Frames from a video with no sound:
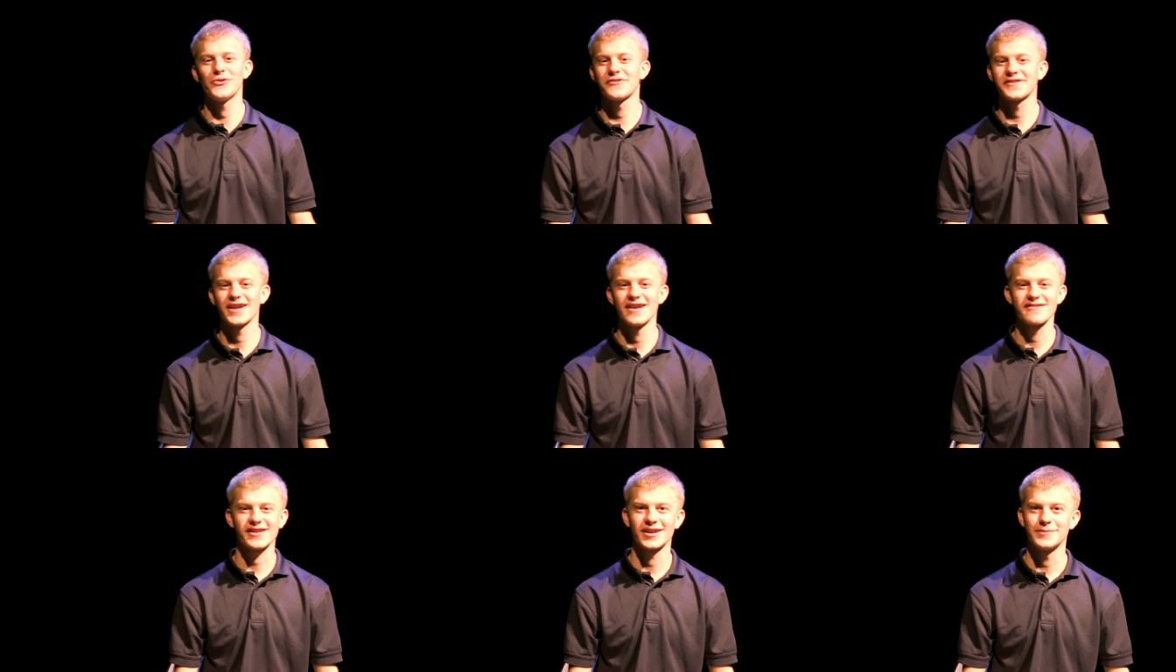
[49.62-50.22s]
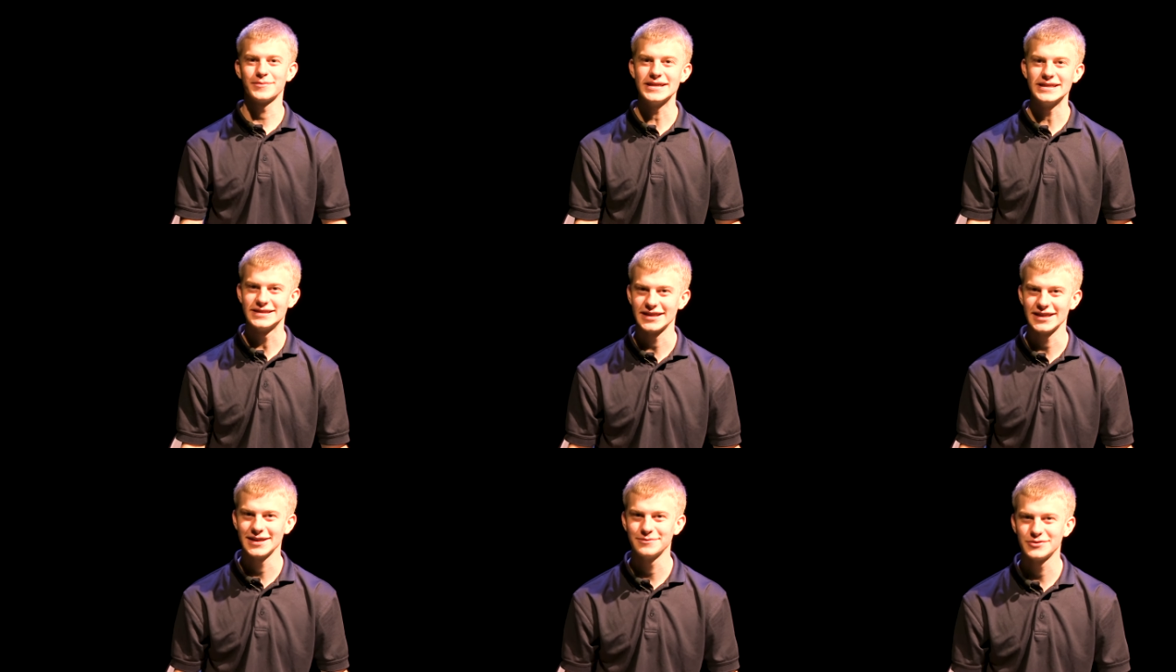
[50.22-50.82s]
Tuesday is gonna be
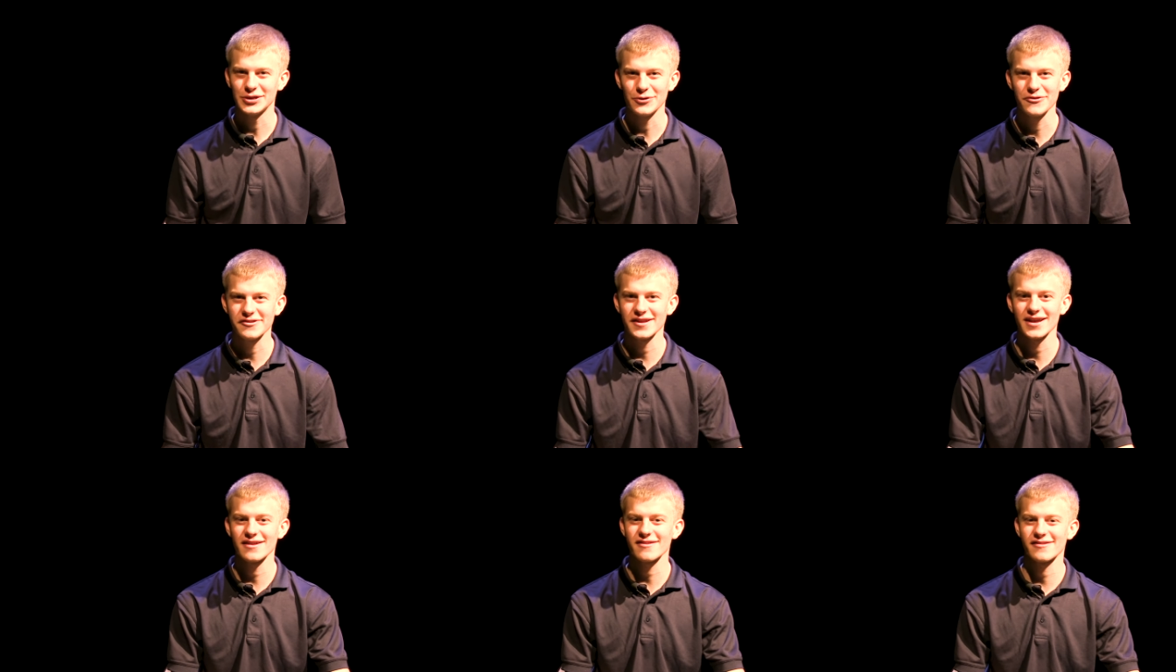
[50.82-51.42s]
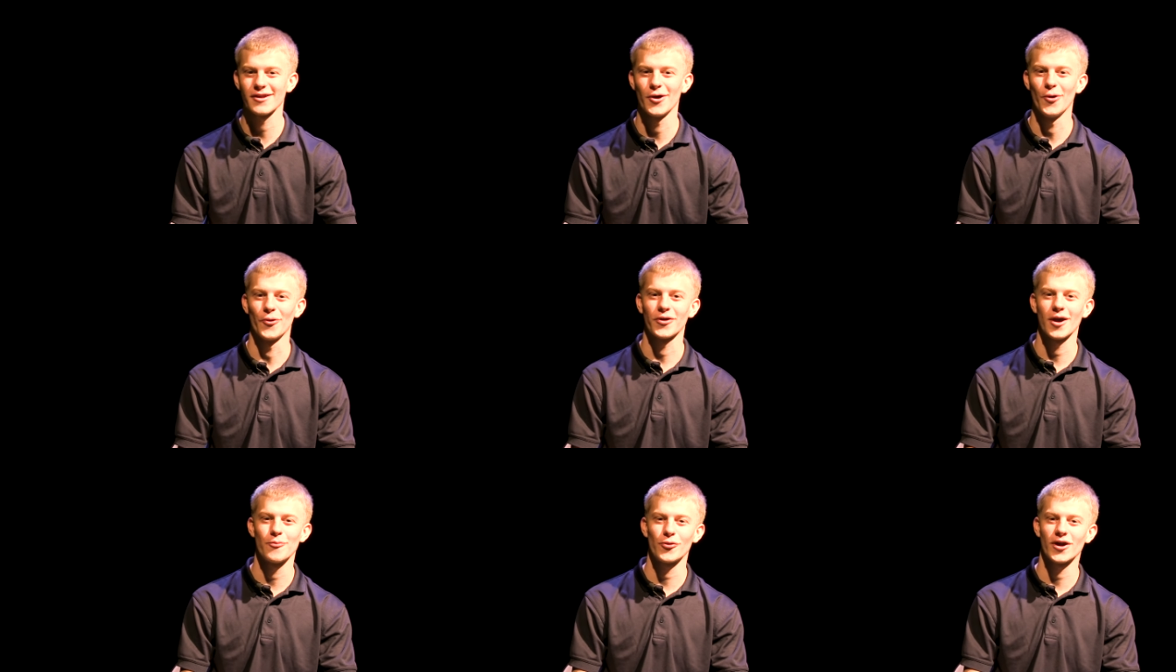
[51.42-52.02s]
Team Tuesday,
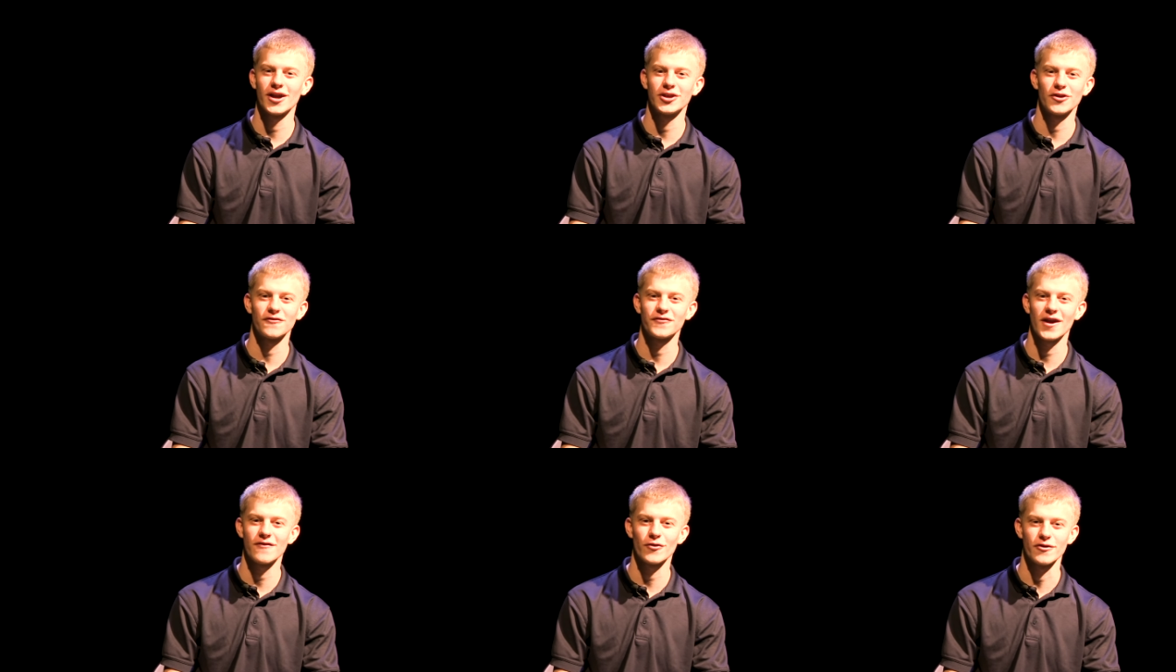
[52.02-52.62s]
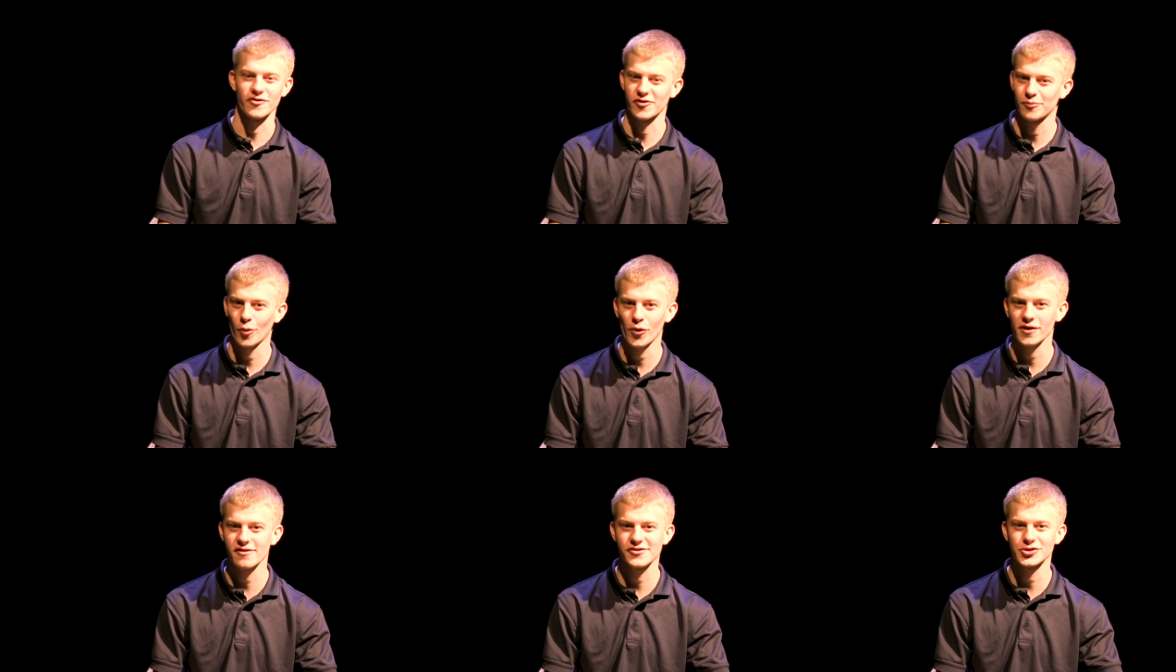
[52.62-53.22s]
so come wearing your favorite
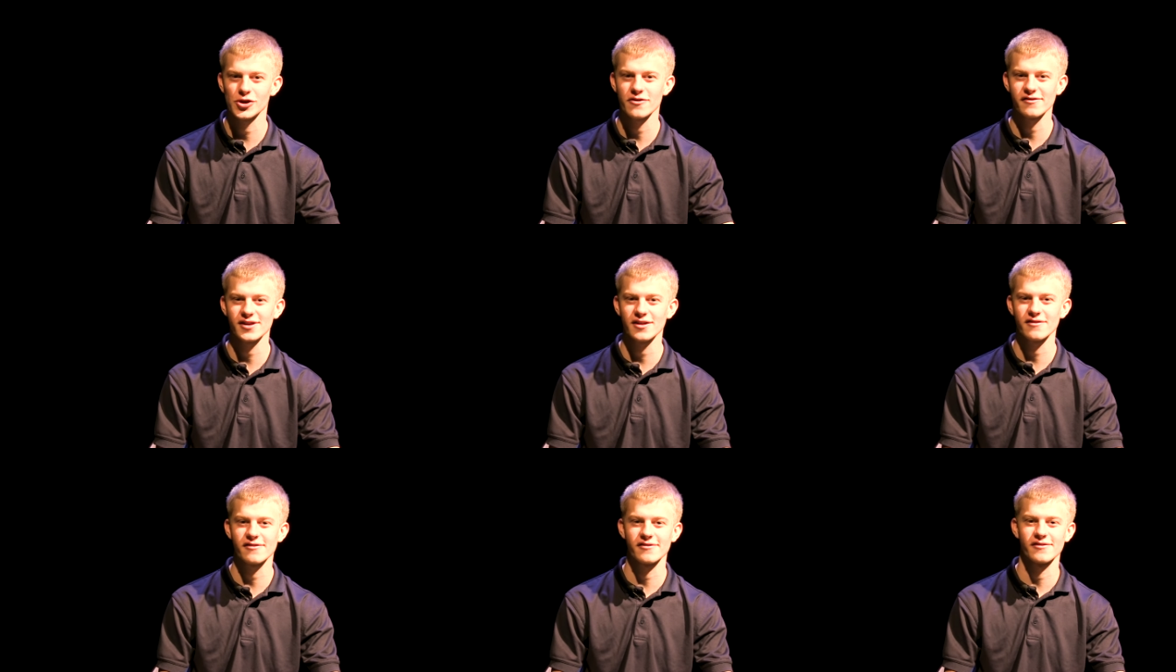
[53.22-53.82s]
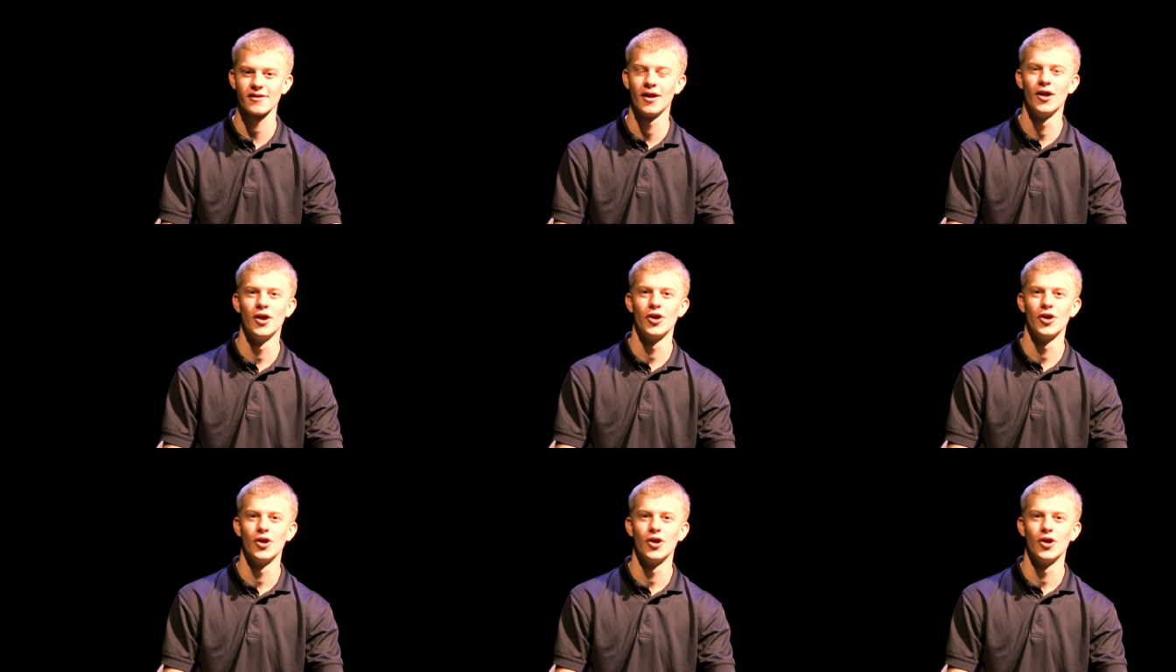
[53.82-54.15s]
sports jerseys,